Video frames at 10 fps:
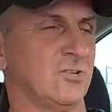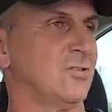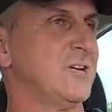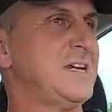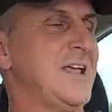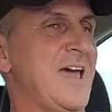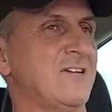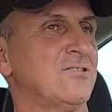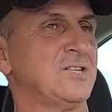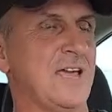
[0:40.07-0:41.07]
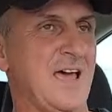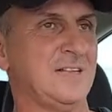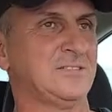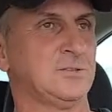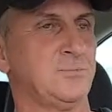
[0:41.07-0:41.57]
Green energy,
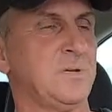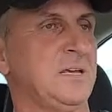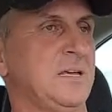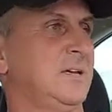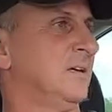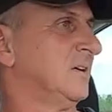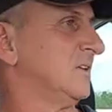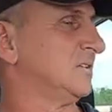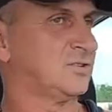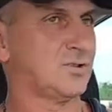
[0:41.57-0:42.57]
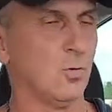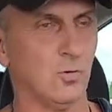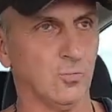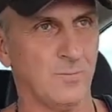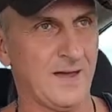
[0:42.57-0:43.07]
as it's being
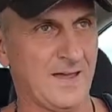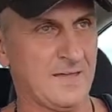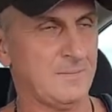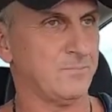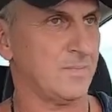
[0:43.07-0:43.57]
sold by